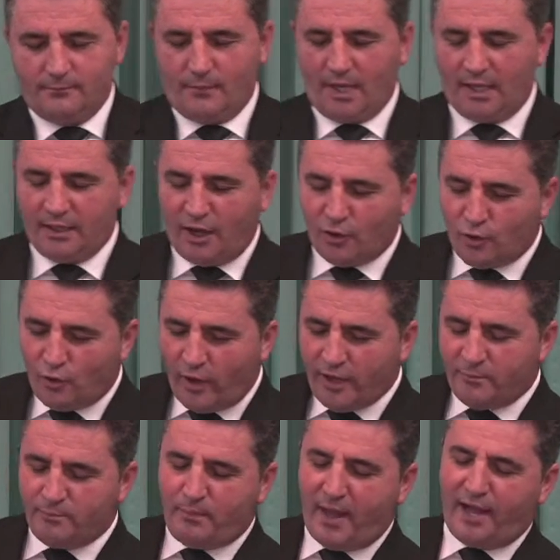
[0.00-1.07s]
And now
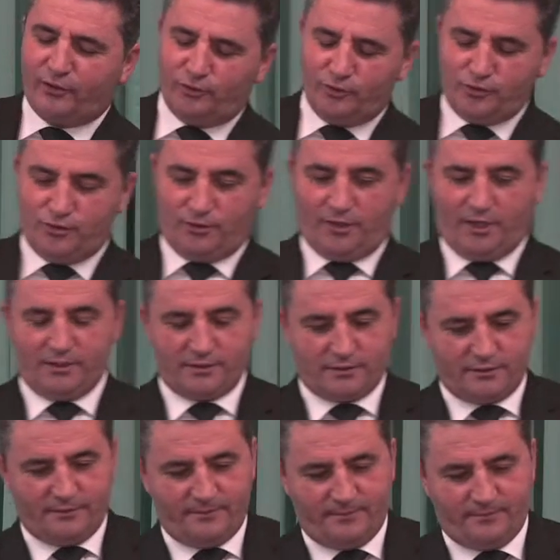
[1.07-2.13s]
going back to
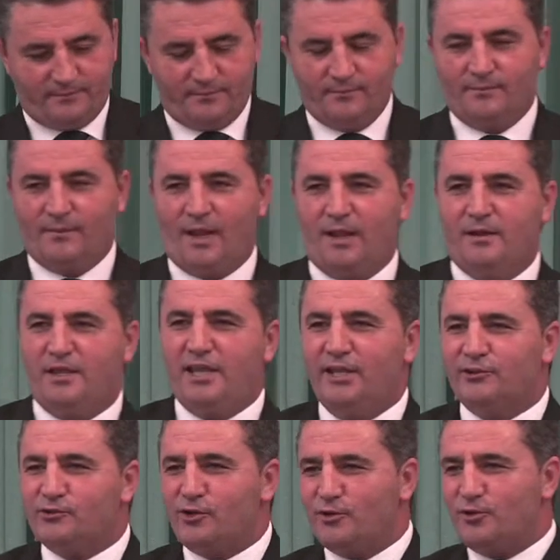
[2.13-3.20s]
Judas, he
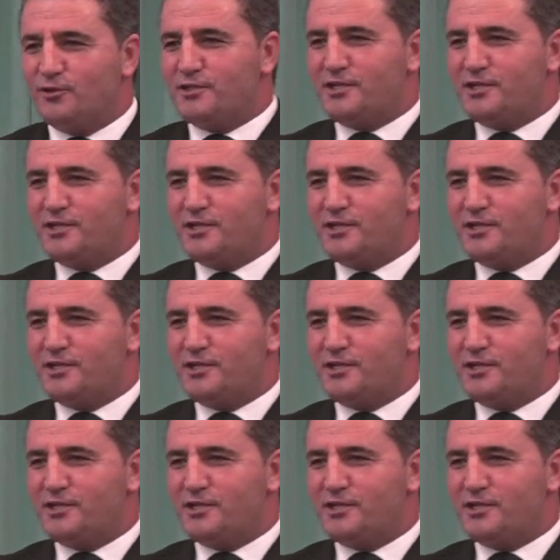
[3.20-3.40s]
introduced